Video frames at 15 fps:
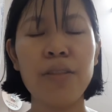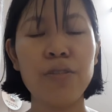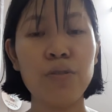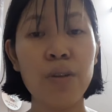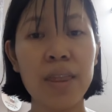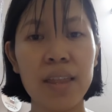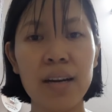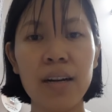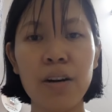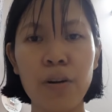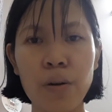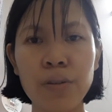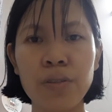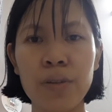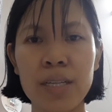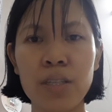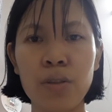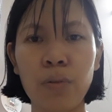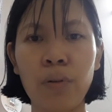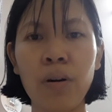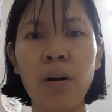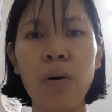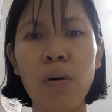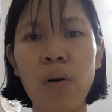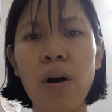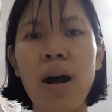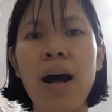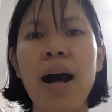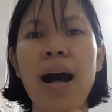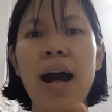the grocery store, or